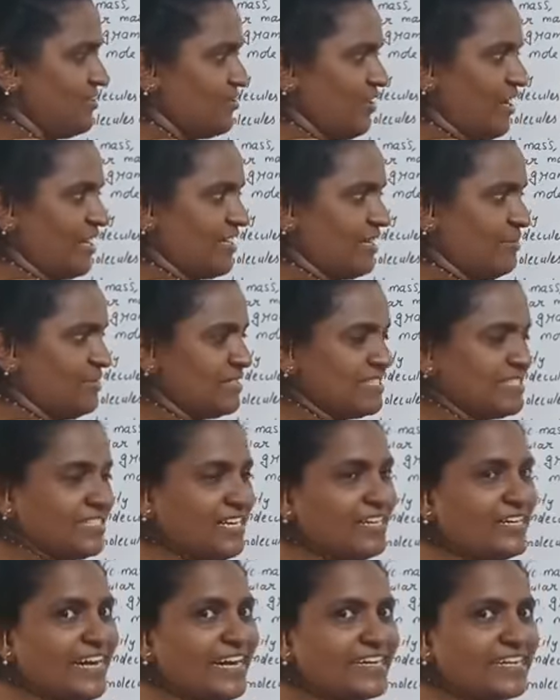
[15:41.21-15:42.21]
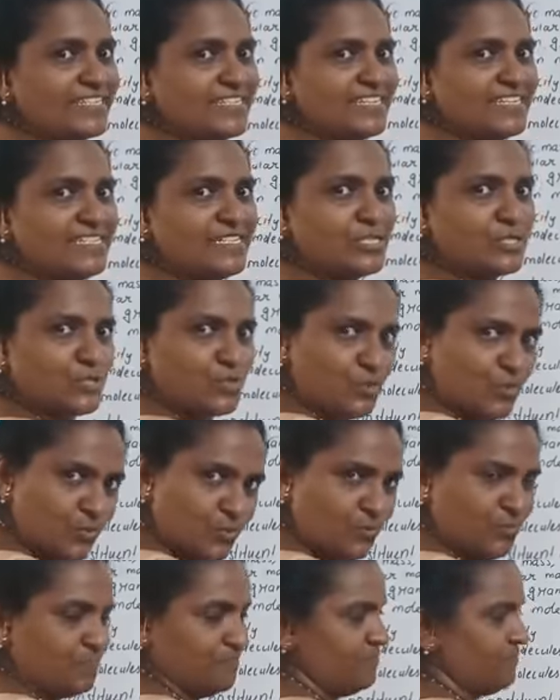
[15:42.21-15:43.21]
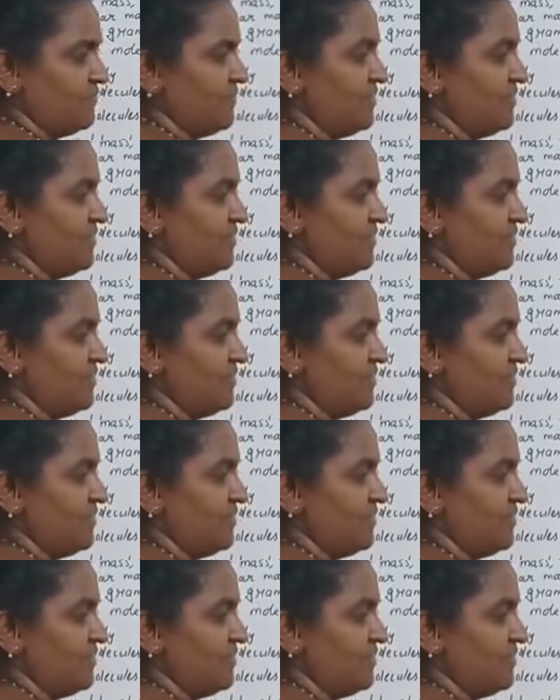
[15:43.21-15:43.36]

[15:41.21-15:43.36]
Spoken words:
So atomicity of nitrogen is 2.